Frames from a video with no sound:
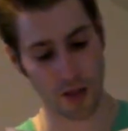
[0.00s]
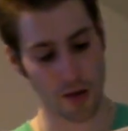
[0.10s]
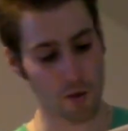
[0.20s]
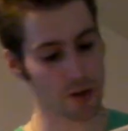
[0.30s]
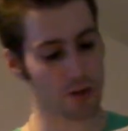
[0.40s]

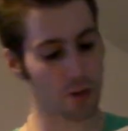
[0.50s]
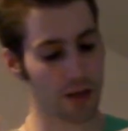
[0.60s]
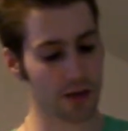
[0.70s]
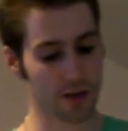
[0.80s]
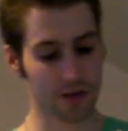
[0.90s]
There was a
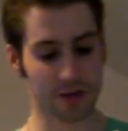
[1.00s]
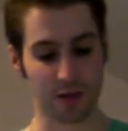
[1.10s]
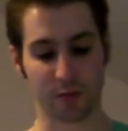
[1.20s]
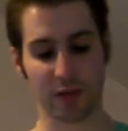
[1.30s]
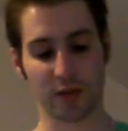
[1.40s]
wilderness
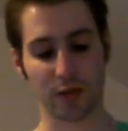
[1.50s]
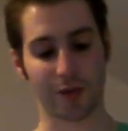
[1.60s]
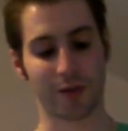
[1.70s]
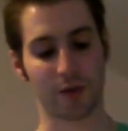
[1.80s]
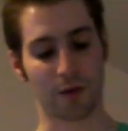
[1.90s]
of
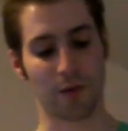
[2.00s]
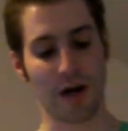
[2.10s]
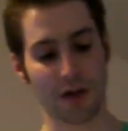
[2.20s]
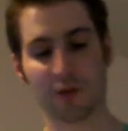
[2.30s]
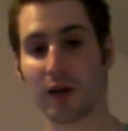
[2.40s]
pitiful
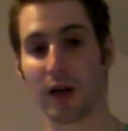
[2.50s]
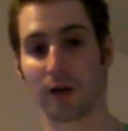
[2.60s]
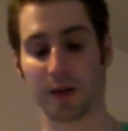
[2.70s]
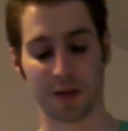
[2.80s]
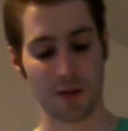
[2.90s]
white
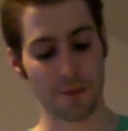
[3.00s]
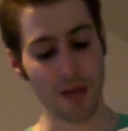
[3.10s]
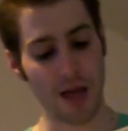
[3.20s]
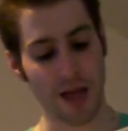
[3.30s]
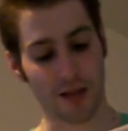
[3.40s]
flowers,
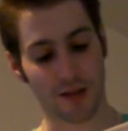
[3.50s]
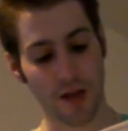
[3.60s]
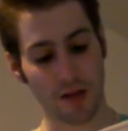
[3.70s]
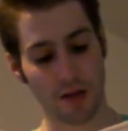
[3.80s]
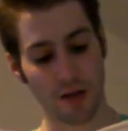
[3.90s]
and
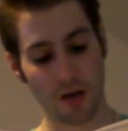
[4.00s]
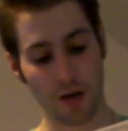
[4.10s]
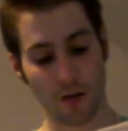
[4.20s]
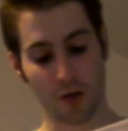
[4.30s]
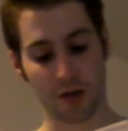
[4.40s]
death
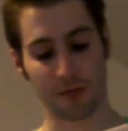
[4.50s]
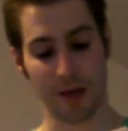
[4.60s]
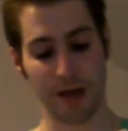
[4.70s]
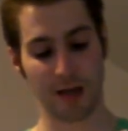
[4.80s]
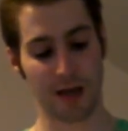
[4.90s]
was
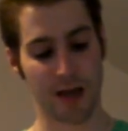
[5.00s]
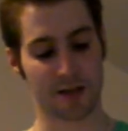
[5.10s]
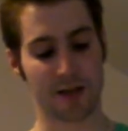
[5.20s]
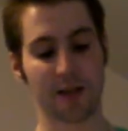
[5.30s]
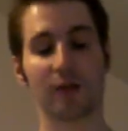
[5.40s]
made
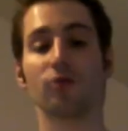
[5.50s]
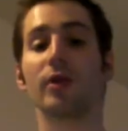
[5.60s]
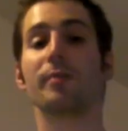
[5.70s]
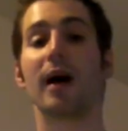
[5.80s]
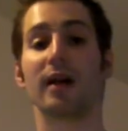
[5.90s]
as little
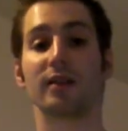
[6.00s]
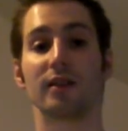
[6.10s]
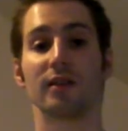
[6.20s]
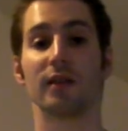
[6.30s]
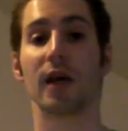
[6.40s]

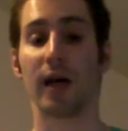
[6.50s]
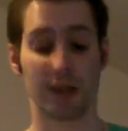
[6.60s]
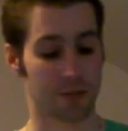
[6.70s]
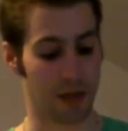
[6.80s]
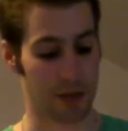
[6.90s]
repulsive
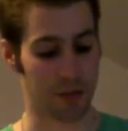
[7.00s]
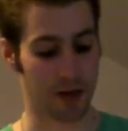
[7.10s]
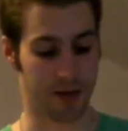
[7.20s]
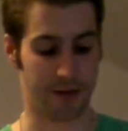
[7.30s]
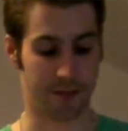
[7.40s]
as might
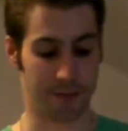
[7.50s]
be.